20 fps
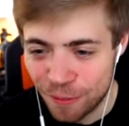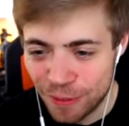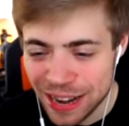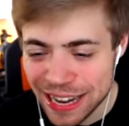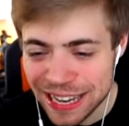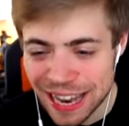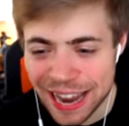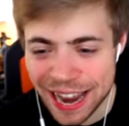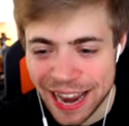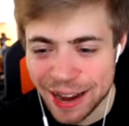We
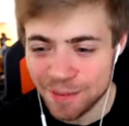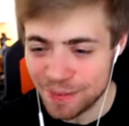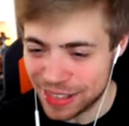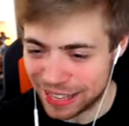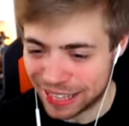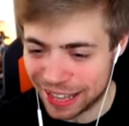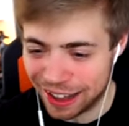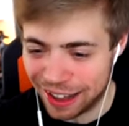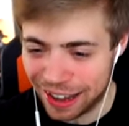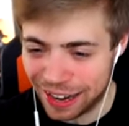need to name
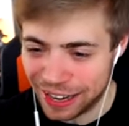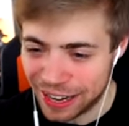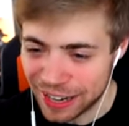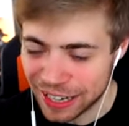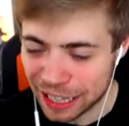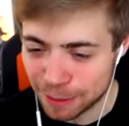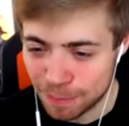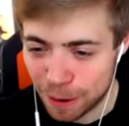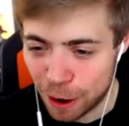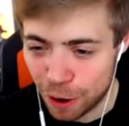this guy in
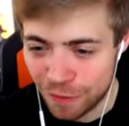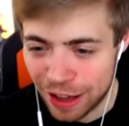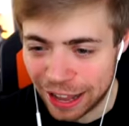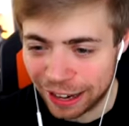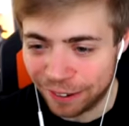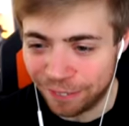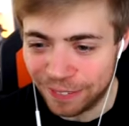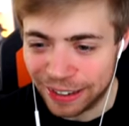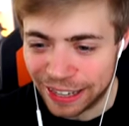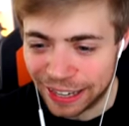the spirit of
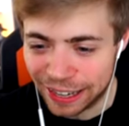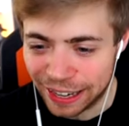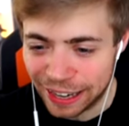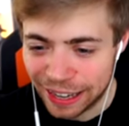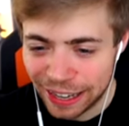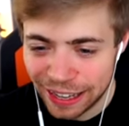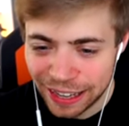Halloween.